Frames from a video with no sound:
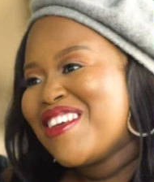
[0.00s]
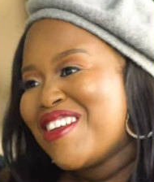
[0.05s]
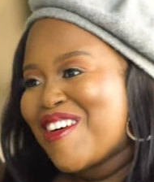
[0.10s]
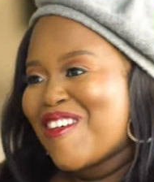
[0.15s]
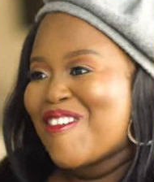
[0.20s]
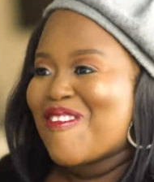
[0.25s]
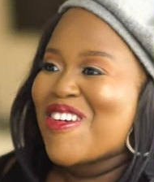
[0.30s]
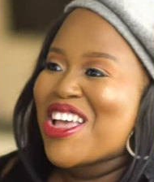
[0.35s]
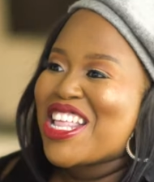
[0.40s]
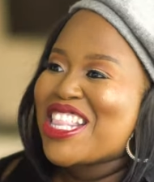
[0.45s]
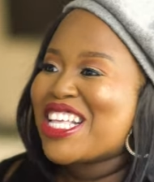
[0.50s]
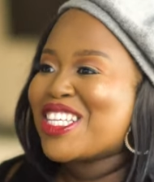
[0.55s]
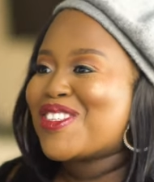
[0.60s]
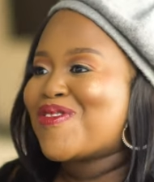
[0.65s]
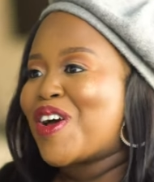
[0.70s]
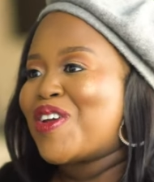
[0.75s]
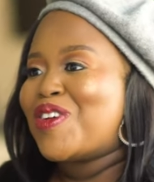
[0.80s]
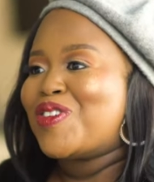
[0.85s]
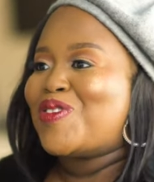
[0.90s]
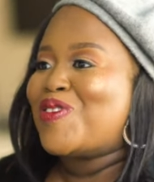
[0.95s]
you know, when
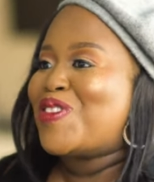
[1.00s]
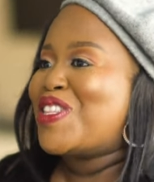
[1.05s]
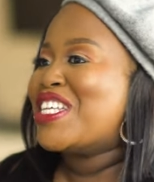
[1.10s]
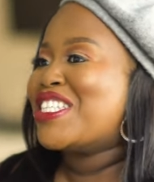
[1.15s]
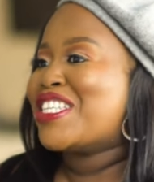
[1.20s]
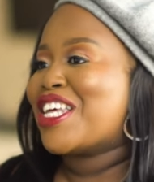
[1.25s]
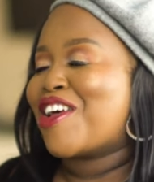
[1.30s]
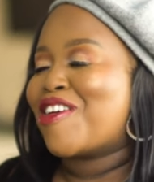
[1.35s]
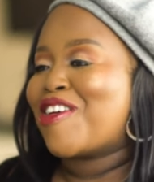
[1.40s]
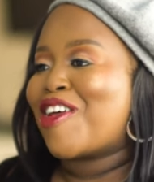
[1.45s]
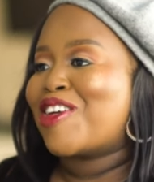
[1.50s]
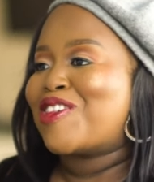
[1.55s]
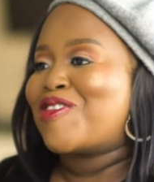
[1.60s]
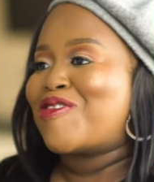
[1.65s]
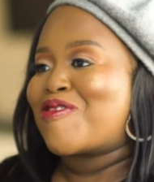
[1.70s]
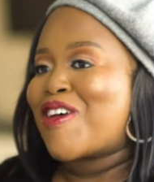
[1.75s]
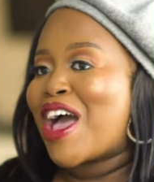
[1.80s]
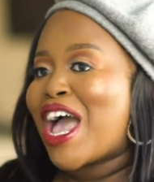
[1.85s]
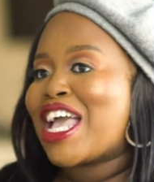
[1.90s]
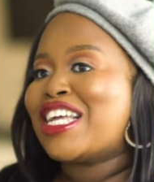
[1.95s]
there's one or two things that are
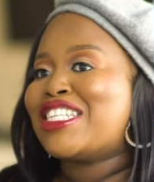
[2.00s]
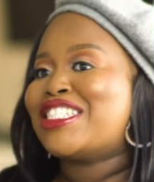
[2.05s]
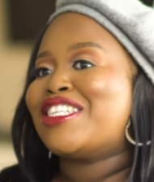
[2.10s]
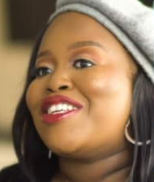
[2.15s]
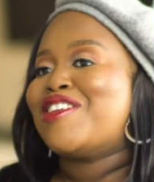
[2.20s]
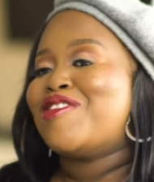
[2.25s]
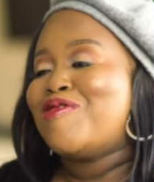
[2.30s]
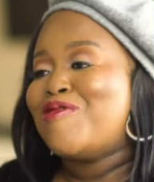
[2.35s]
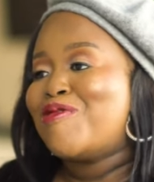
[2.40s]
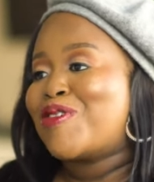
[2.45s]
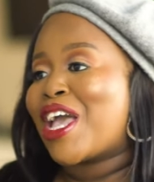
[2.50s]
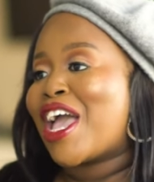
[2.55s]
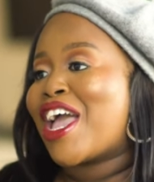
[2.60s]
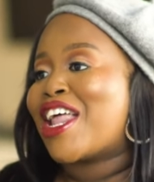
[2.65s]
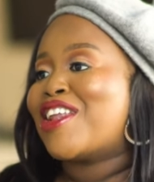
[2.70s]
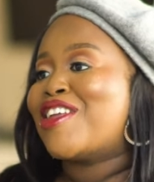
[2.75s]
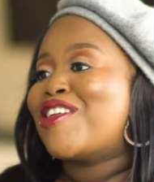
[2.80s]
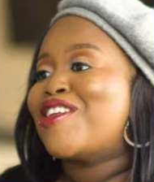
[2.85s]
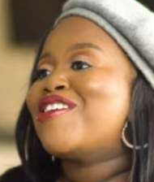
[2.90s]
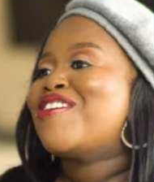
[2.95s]
not right, you
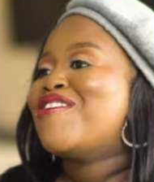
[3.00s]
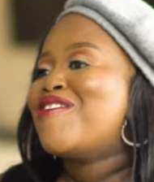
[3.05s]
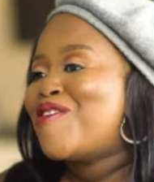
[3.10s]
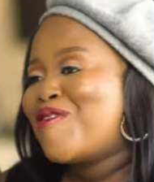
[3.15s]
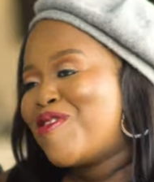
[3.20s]
can compromise,